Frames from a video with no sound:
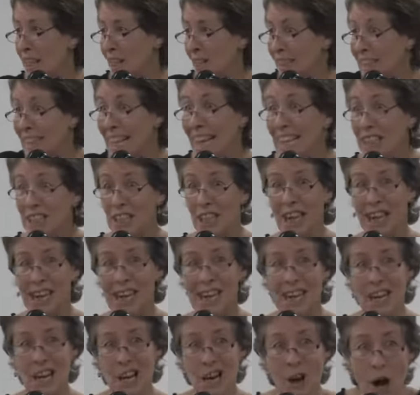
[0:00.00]
that's
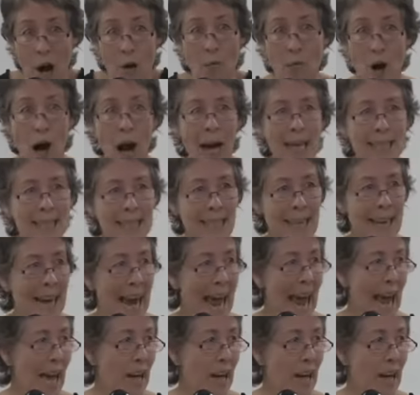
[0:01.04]
actually arising